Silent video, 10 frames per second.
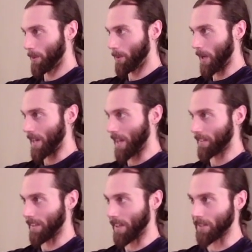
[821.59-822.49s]
And
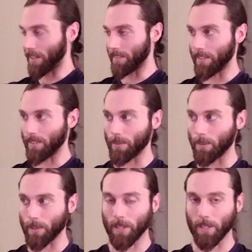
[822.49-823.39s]
exhale, continue.
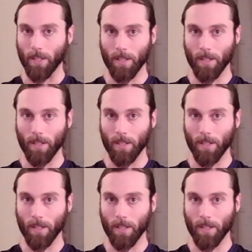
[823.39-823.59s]
Good.